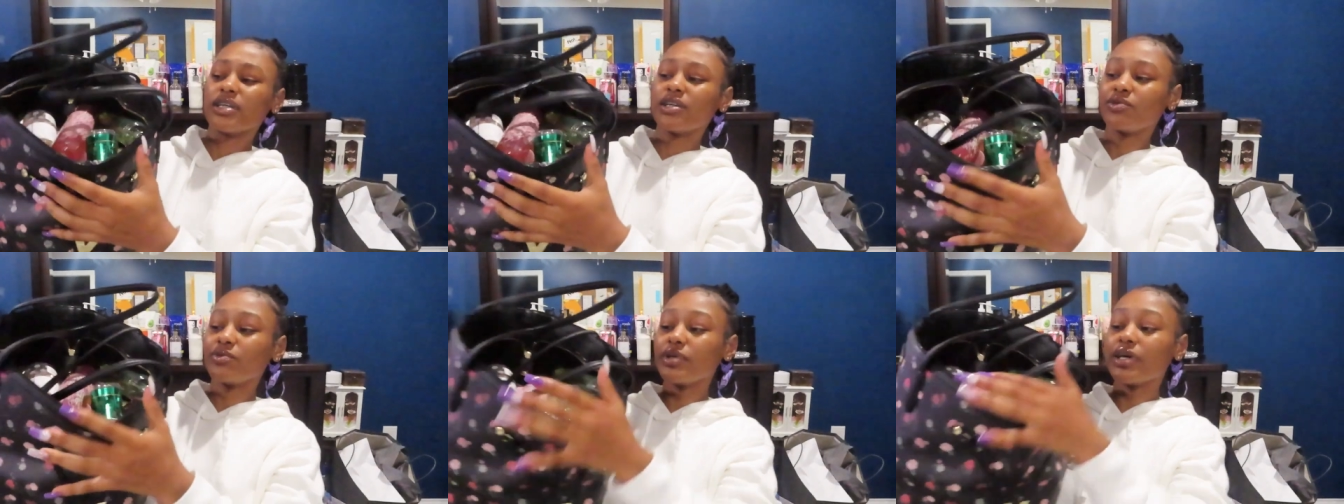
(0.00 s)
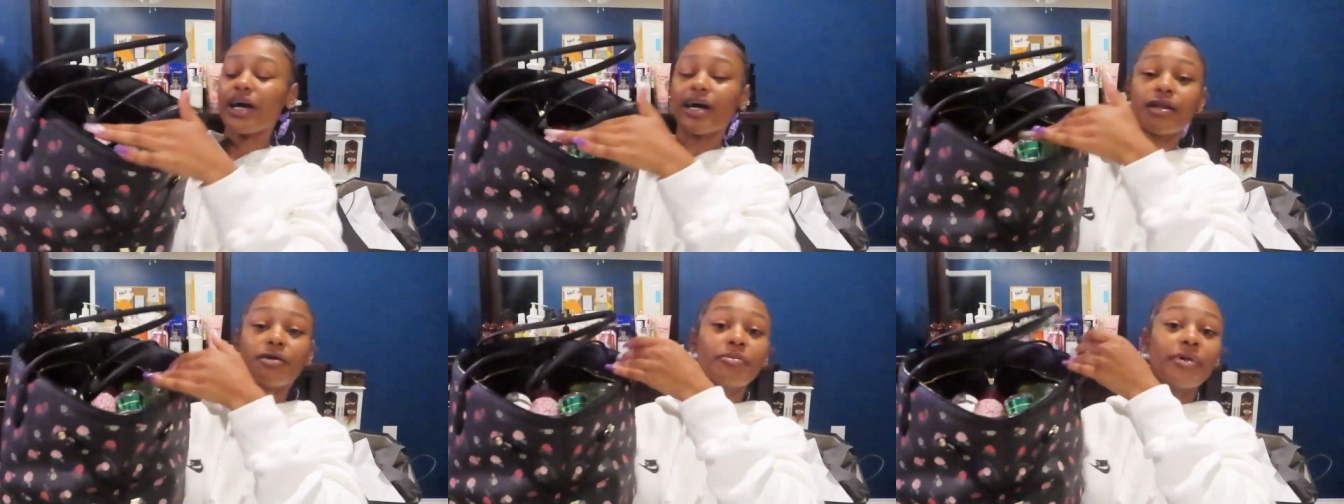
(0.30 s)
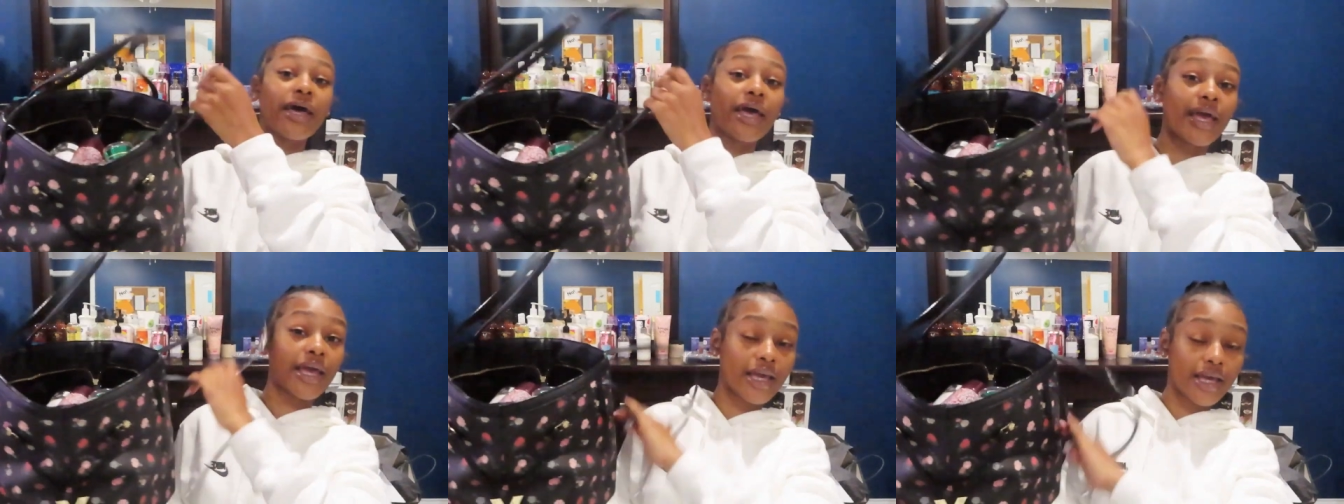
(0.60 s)
We got the
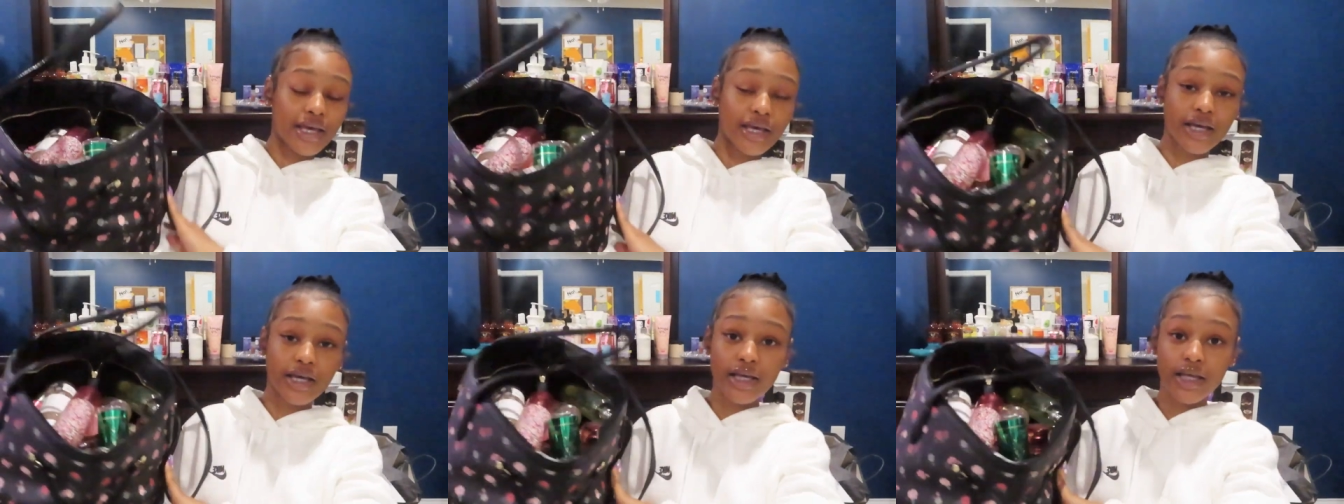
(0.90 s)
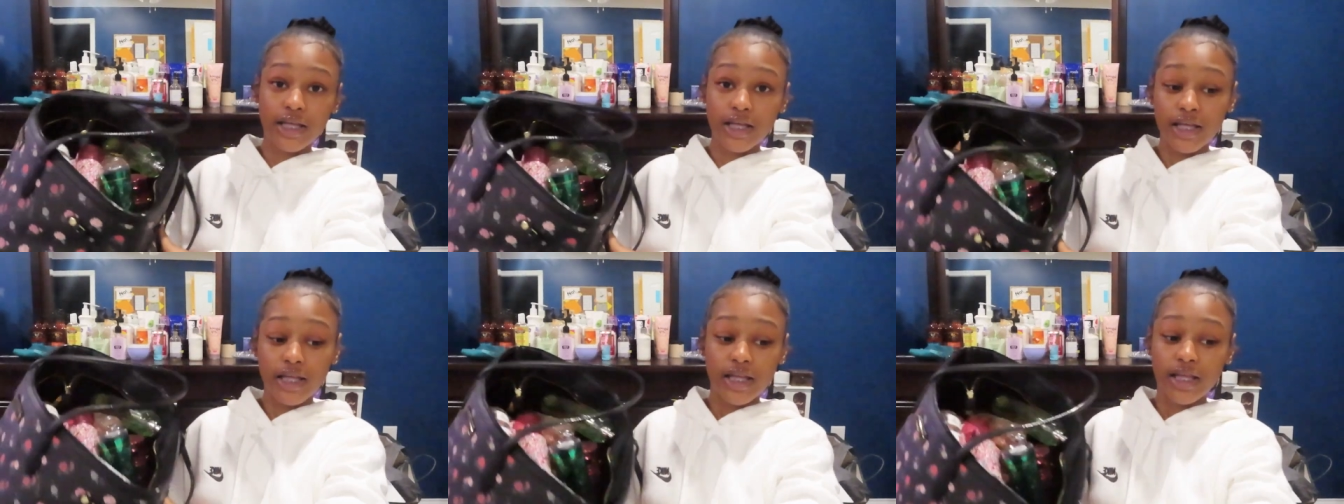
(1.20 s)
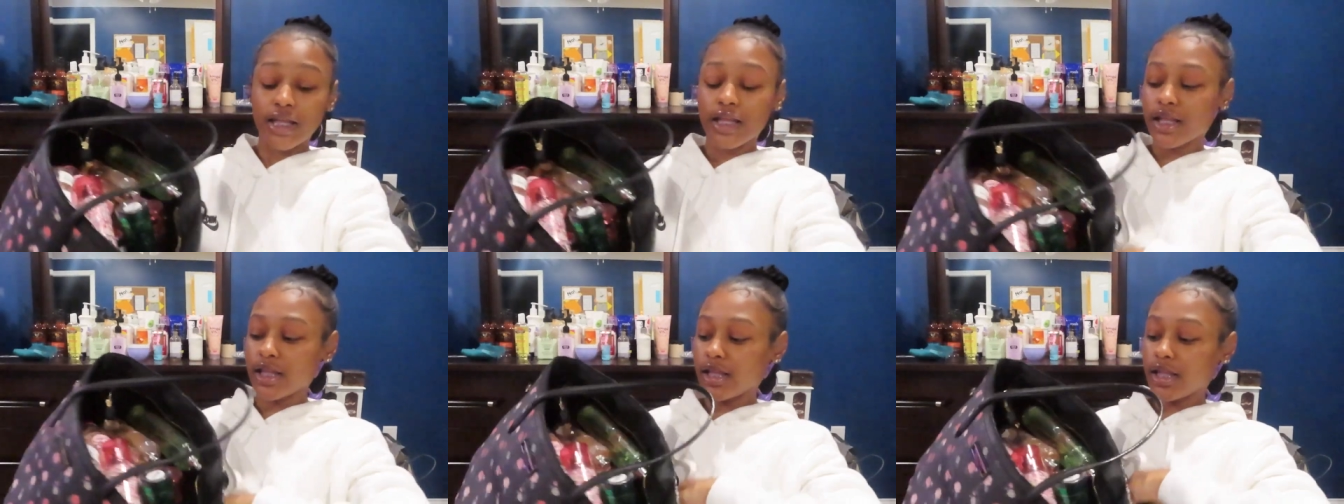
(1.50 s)
bag.
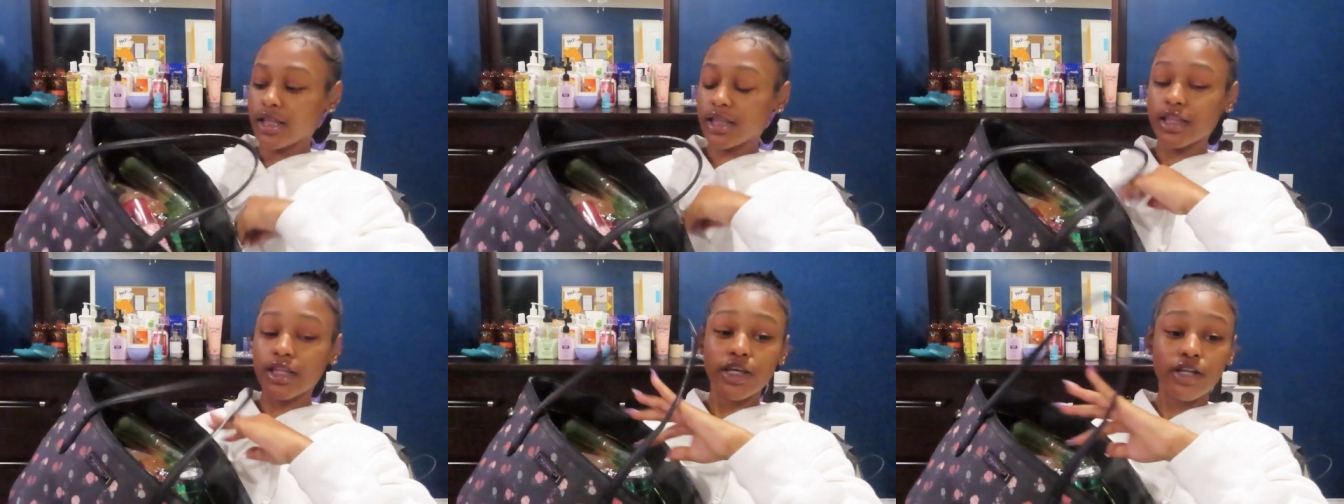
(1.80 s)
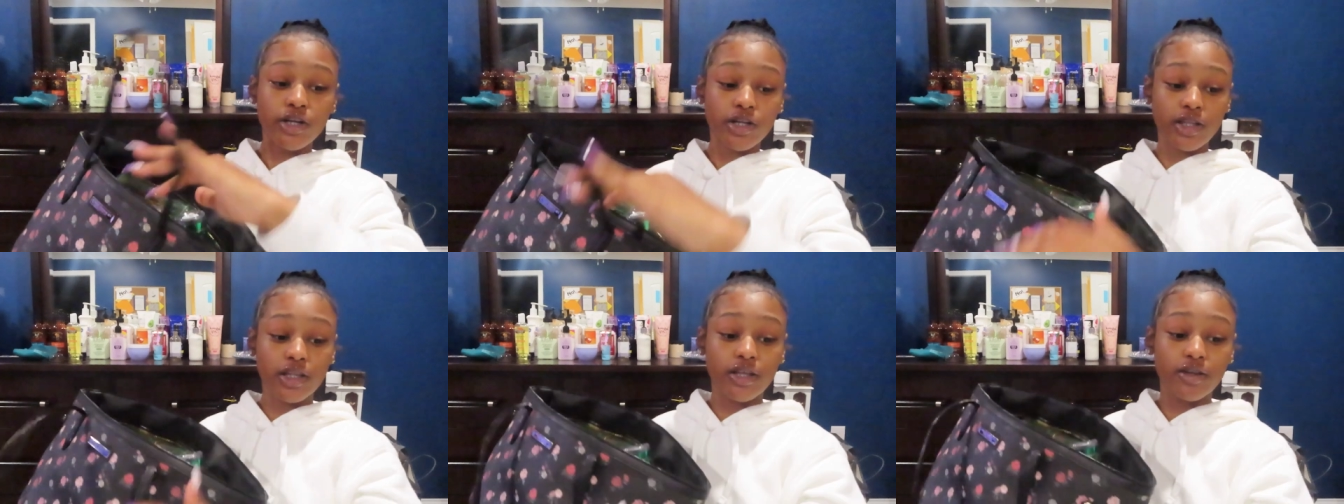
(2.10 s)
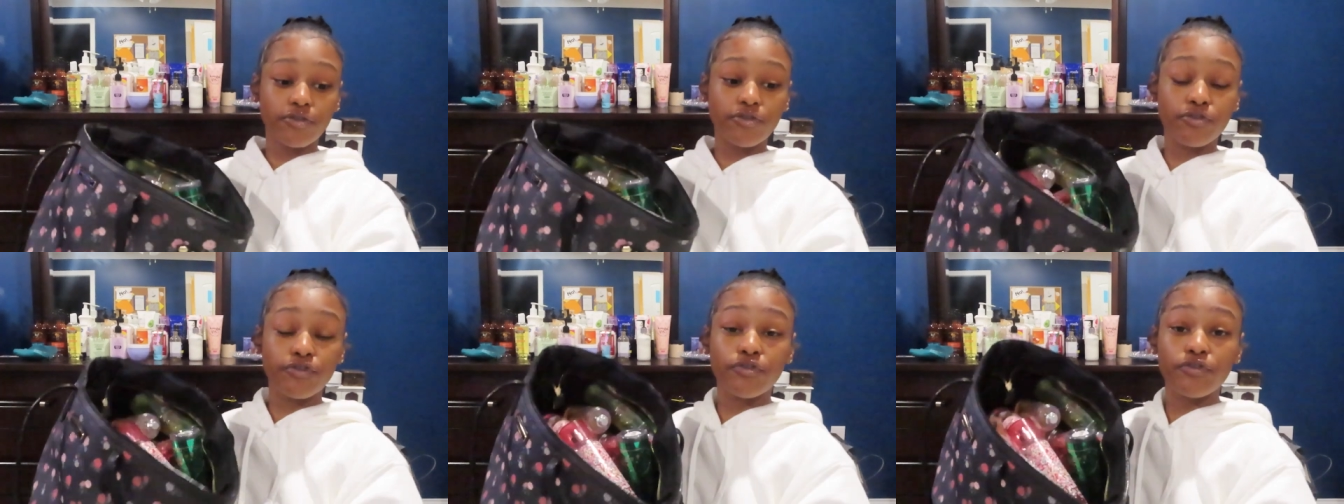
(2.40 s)

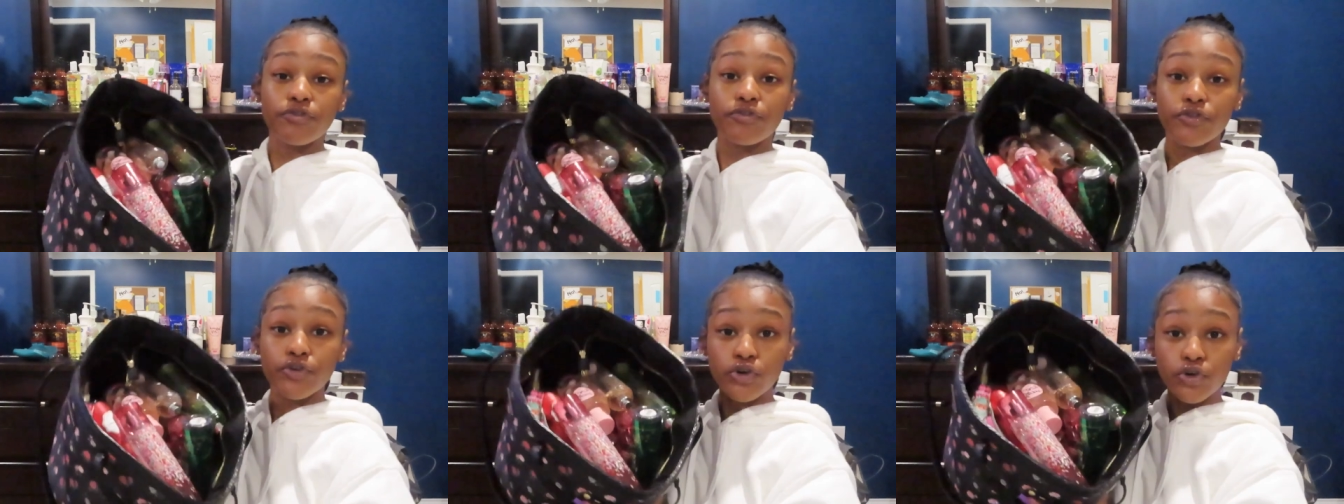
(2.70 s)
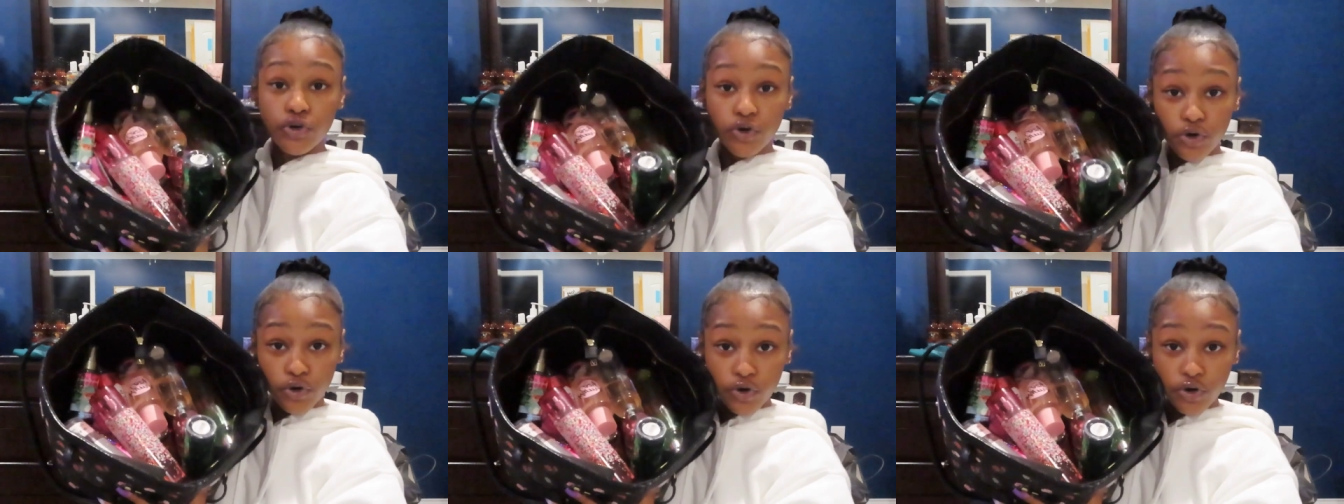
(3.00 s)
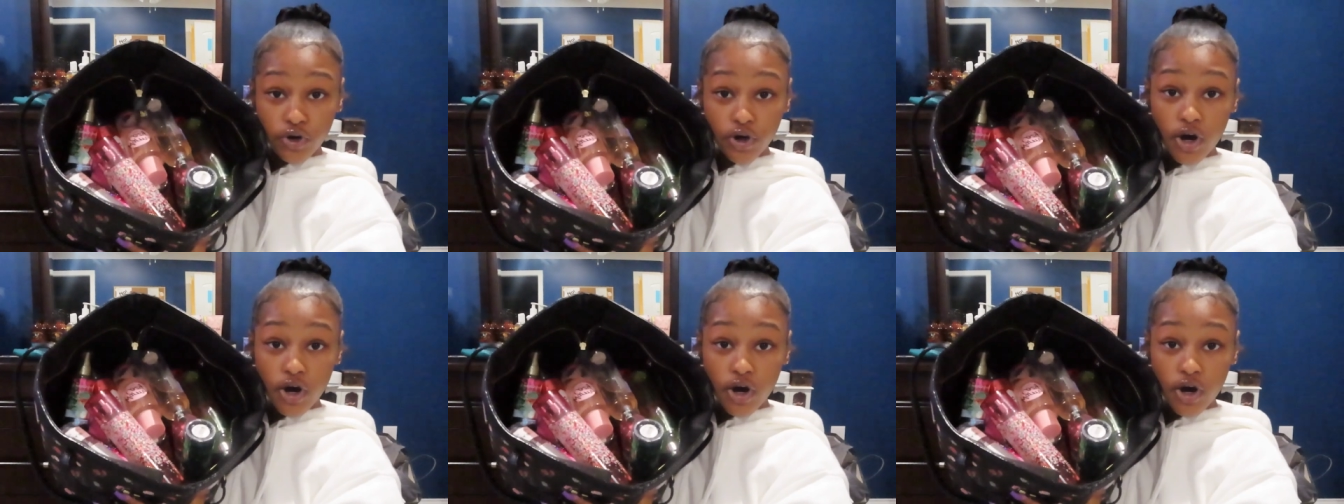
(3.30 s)
Literally. Ooh.